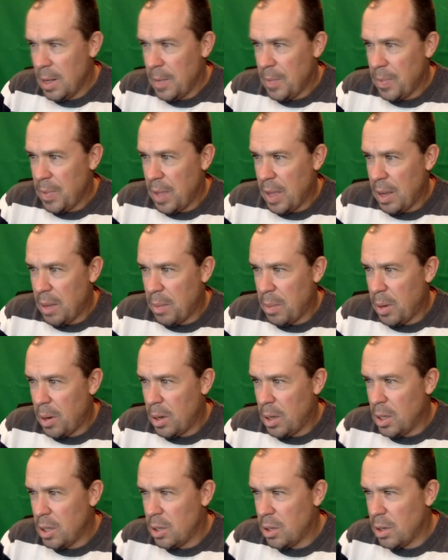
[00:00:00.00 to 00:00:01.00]
That
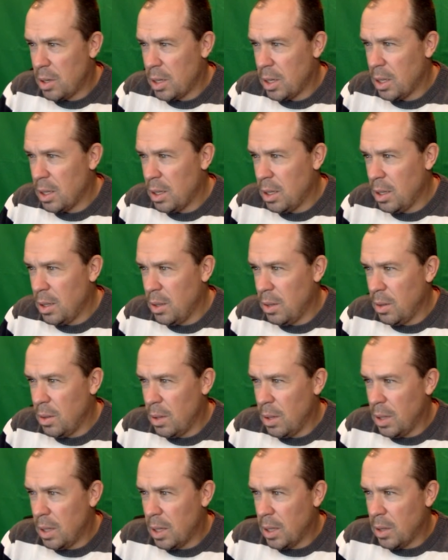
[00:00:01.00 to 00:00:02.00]
party trick you
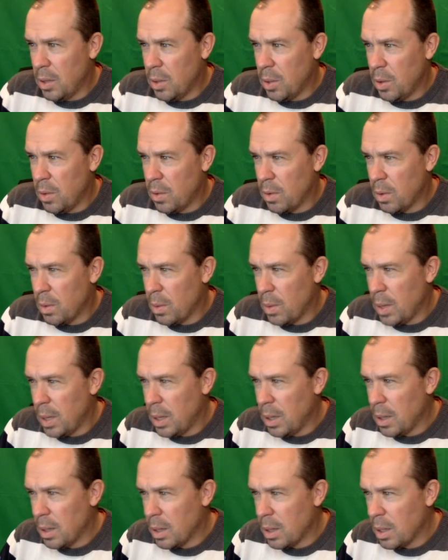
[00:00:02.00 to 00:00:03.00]
giggle over
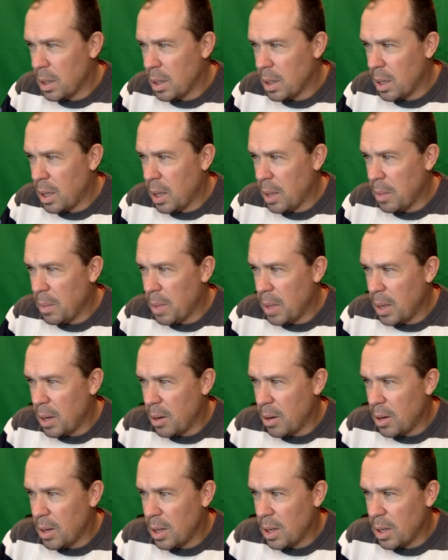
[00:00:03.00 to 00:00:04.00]
while
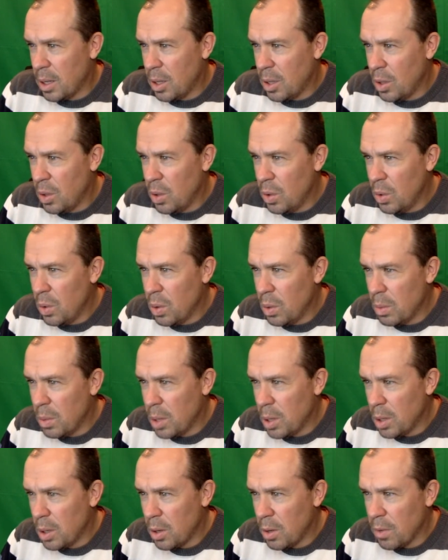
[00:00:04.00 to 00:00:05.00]
comparing who
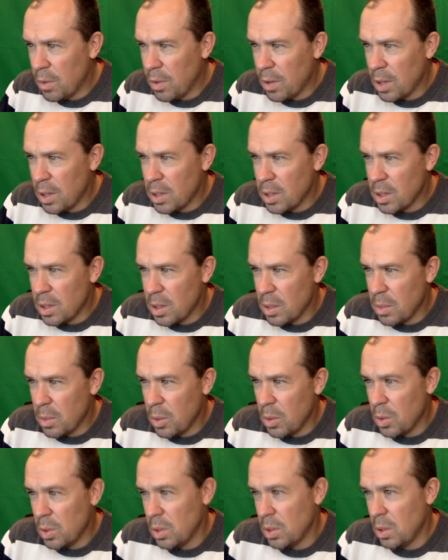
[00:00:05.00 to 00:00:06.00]
among your friends is the
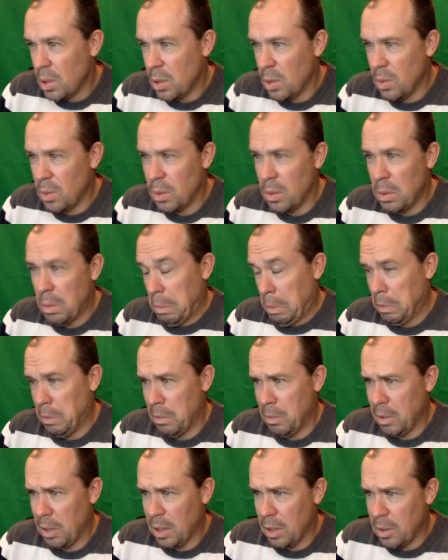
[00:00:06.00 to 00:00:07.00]
most stoned. Well,
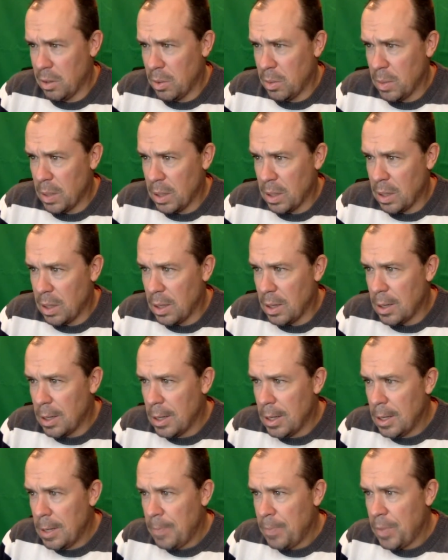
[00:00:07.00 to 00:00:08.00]
okay, I don't know about that.
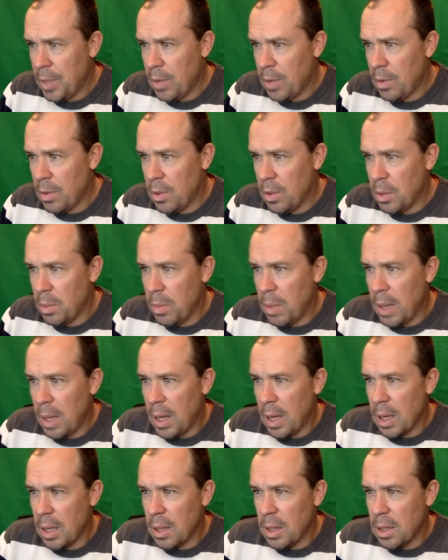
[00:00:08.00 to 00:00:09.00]
Never look
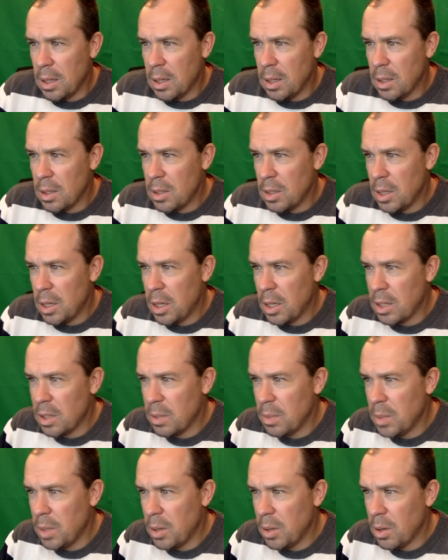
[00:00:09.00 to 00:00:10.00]
back. The Gen X
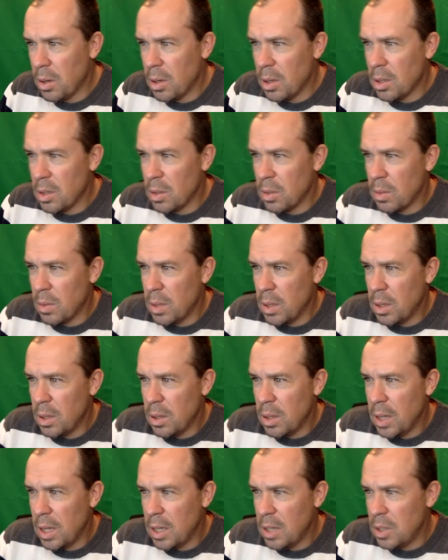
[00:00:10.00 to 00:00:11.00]
mirror is a real
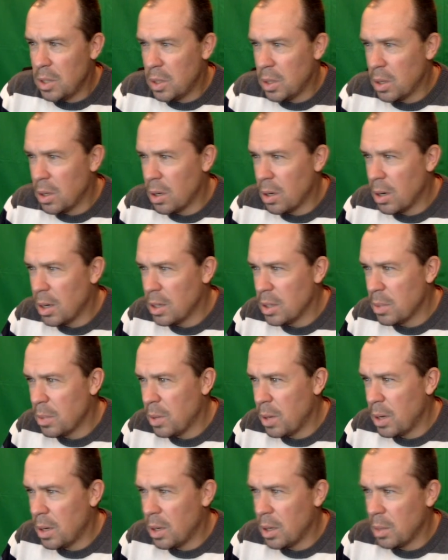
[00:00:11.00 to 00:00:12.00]
head turner as a
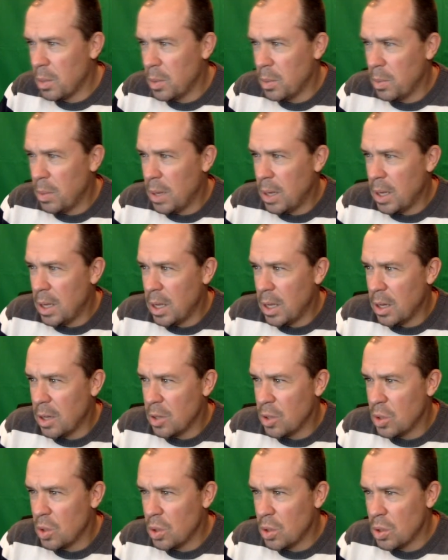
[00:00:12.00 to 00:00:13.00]
product, but buying it
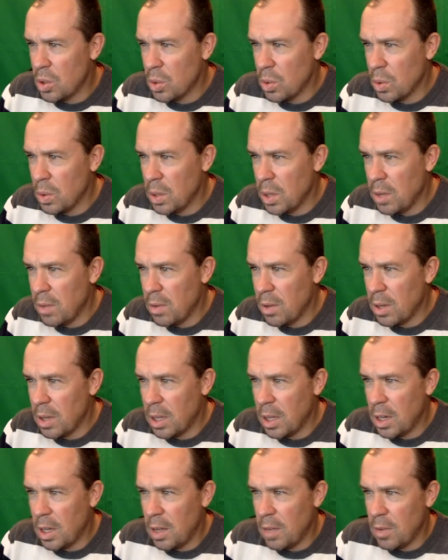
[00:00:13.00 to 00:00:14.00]
ensures you will never
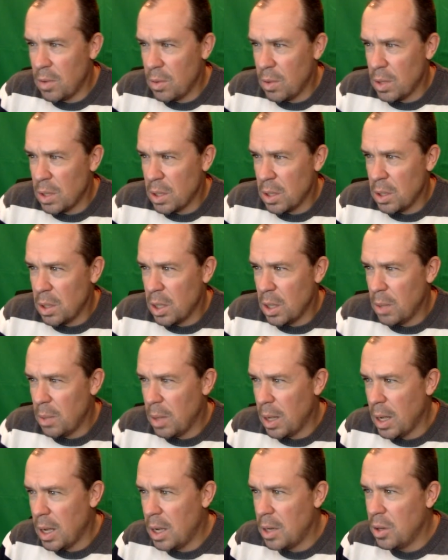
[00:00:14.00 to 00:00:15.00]
again have to risk looking
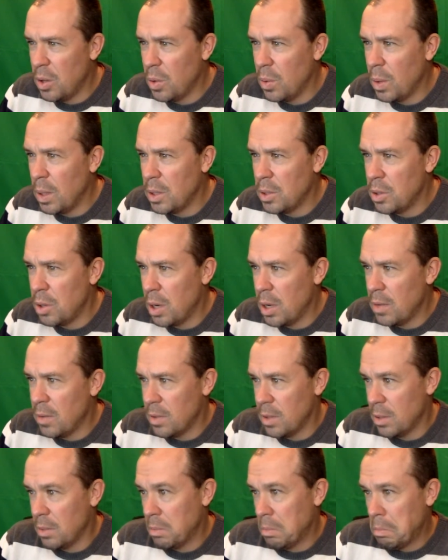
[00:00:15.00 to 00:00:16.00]
behind you while
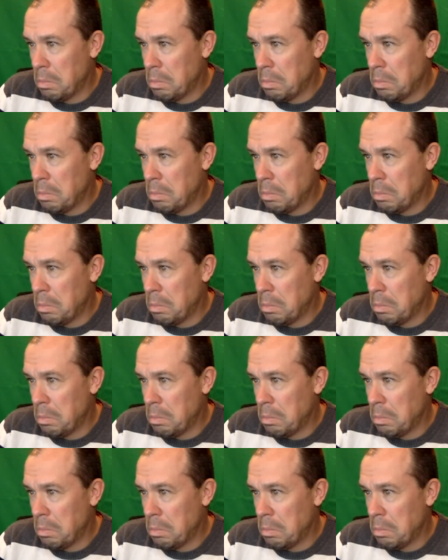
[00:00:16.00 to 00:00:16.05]
driving.